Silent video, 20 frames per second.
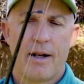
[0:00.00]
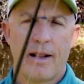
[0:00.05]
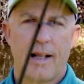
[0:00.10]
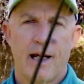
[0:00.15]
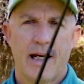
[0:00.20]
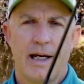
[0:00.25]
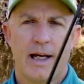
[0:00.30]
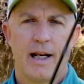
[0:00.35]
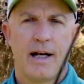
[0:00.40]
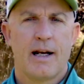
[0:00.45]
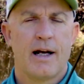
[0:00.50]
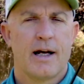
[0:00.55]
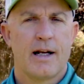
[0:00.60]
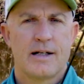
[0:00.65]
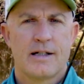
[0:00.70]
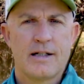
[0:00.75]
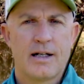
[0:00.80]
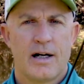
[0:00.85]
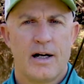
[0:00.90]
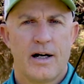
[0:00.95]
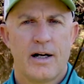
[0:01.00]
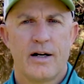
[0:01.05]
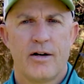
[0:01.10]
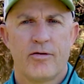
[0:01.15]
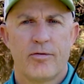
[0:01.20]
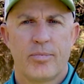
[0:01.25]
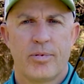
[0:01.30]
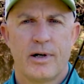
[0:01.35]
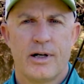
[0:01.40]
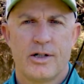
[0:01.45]
and they get a ton
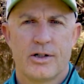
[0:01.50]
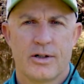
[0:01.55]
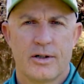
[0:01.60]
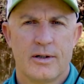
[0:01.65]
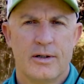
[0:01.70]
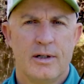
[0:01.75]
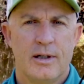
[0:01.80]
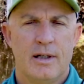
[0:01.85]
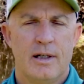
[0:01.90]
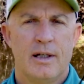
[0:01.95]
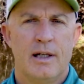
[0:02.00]
of pressure.